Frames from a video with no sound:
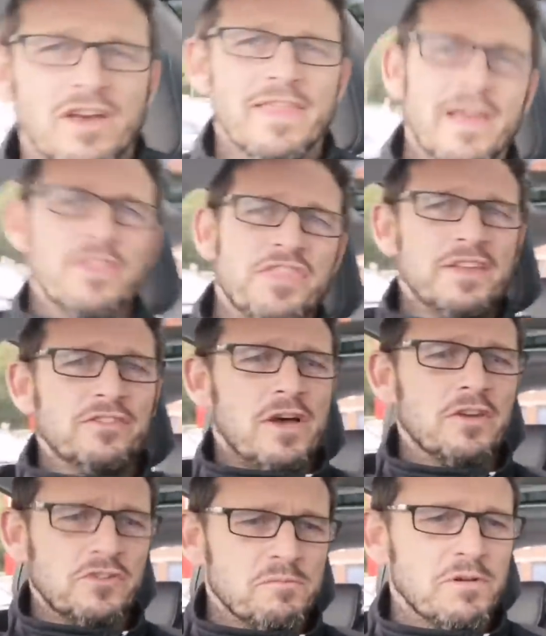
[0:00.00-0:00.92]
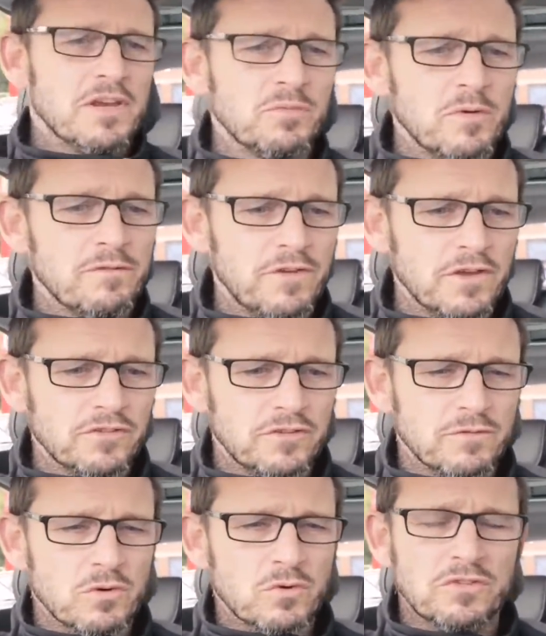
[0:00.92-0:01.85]
that. Things that I was impressed with first
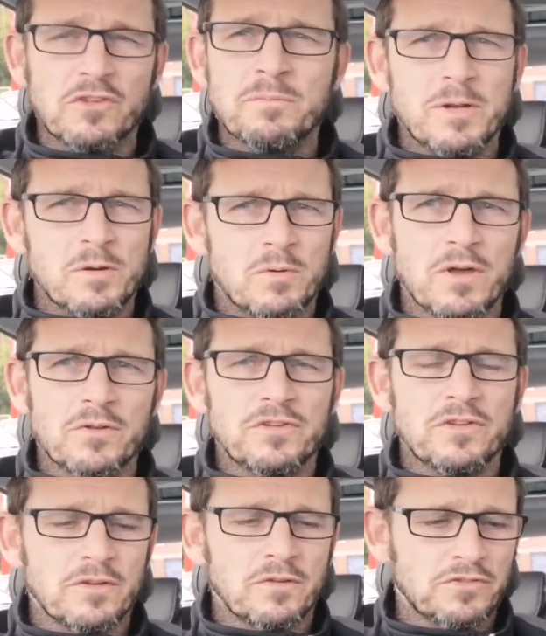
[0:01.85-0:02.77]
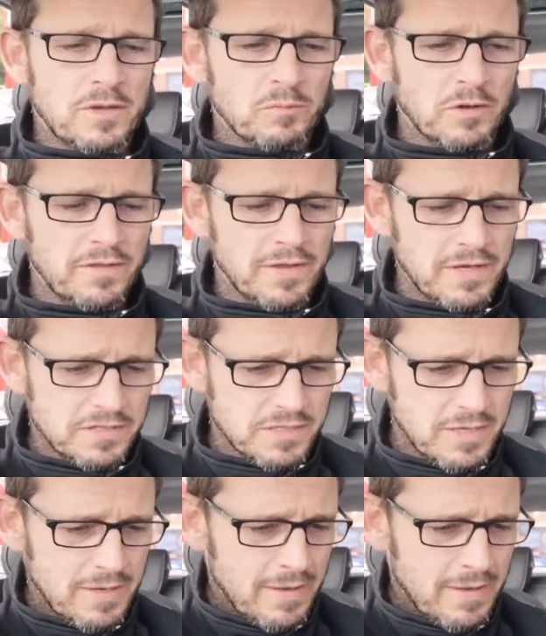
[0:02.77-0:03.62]
of all, because it's been a while since I've seen one of these.